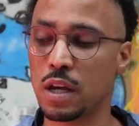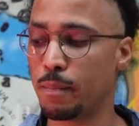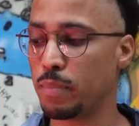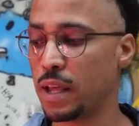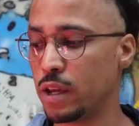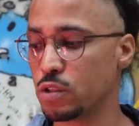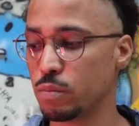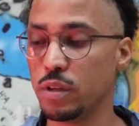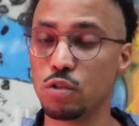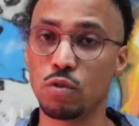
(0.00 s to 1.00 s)
the plane
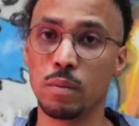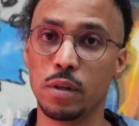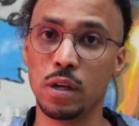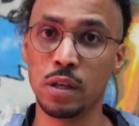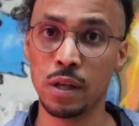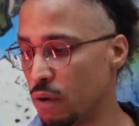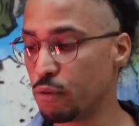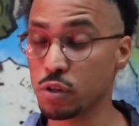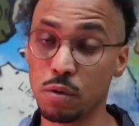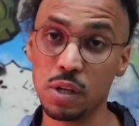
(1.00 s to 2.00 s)
to be trimmed in uh,
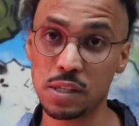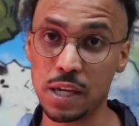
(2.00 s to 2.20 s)
for three